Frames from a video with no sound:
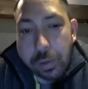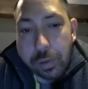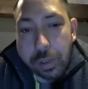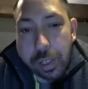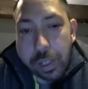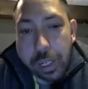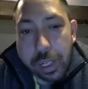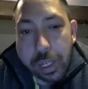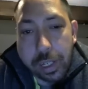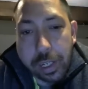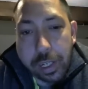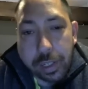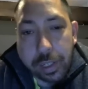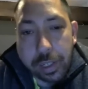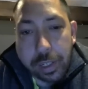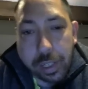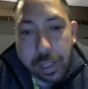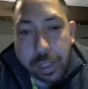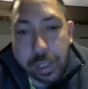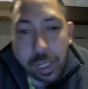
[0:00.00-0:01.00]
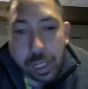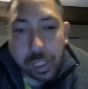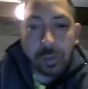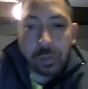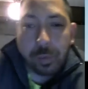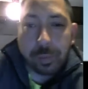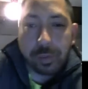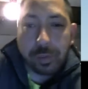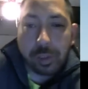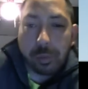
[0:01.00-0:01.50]
and documents from
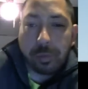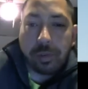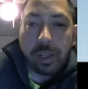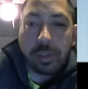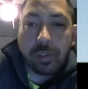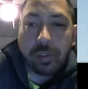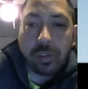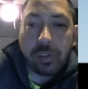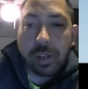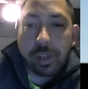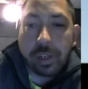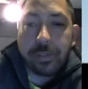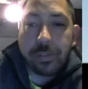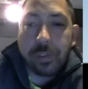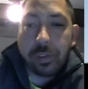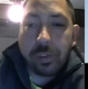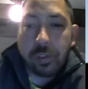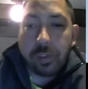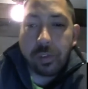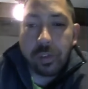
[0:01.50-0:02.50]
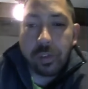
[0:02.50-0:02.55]
human rights activists